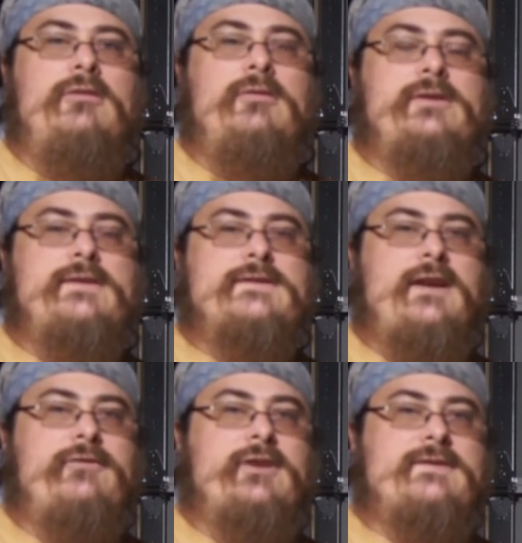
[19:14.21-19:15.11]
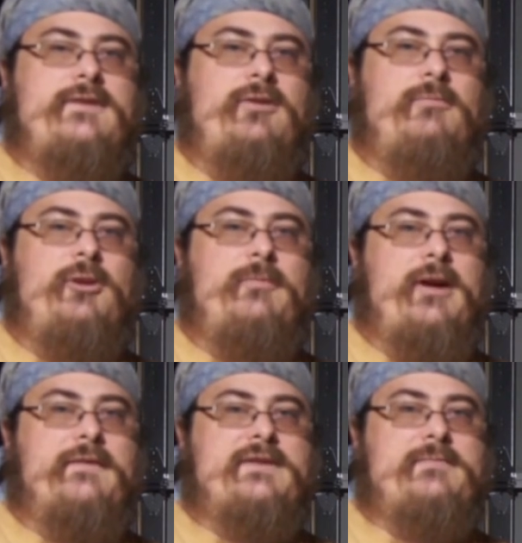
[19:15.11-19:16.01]
which can save a considerable
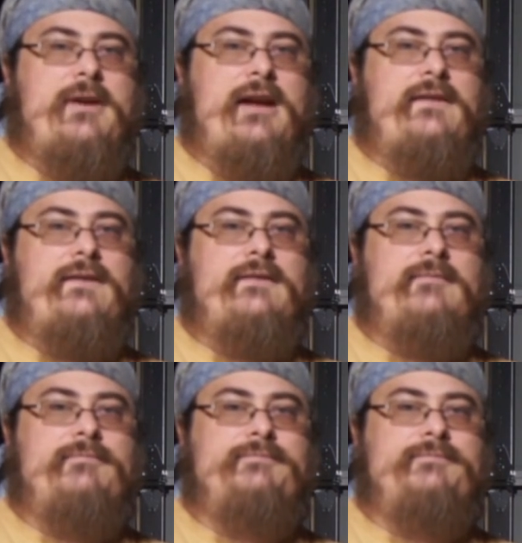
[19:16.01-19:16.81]
amount of space.